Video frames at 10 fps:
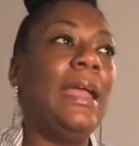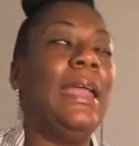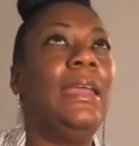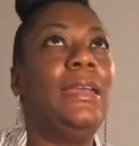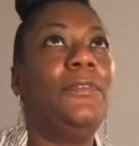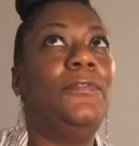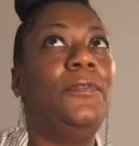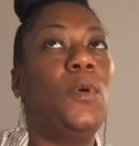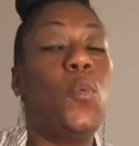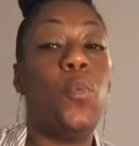If
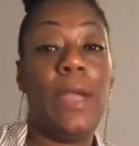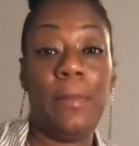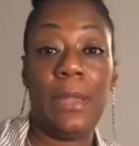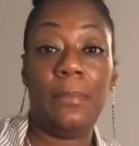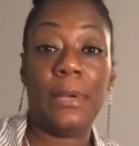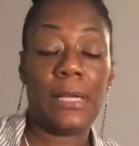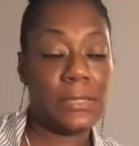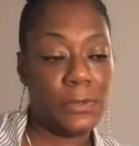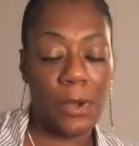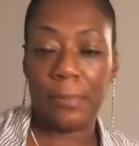women, because
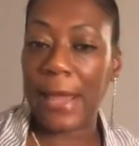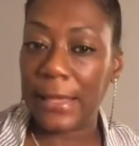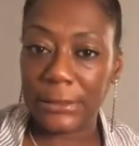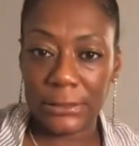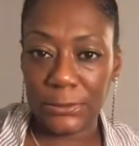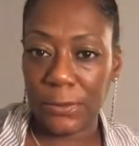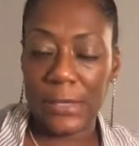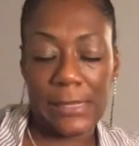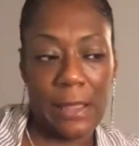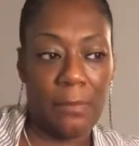I'm not just going
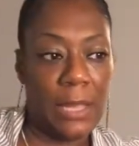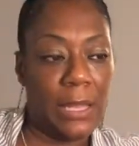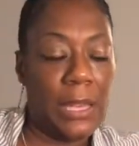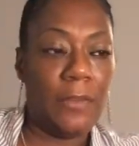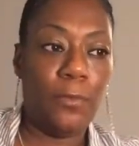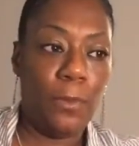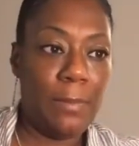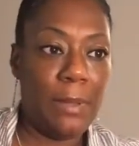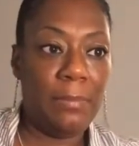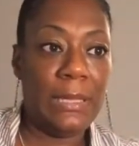at the men, if
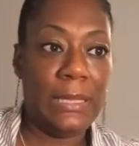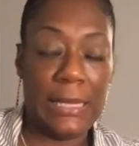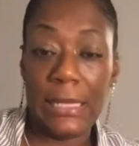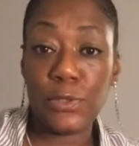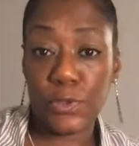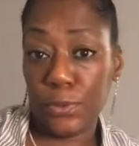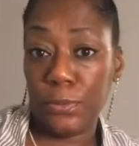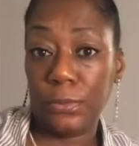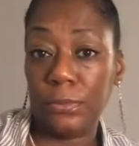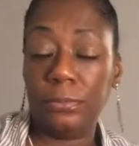women begin
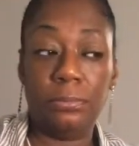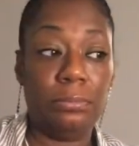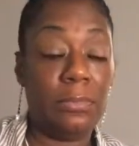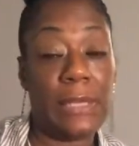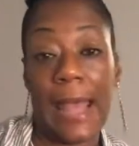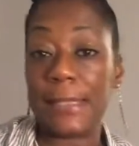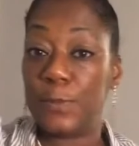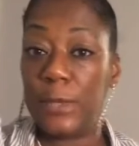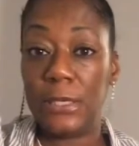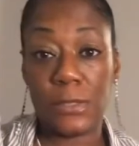to not
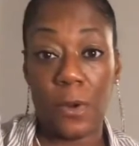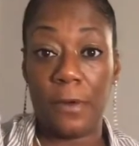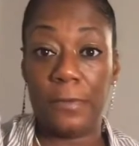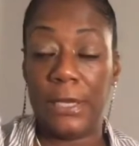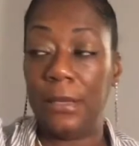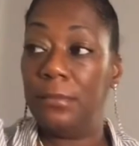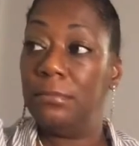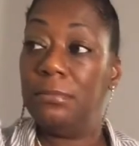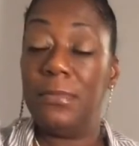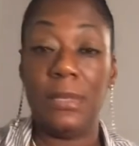speak softly,
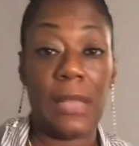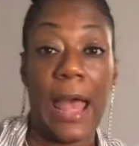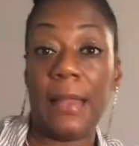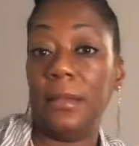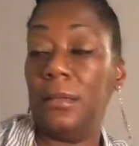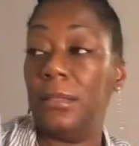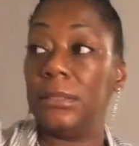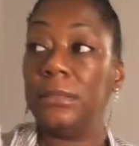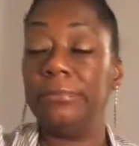not look,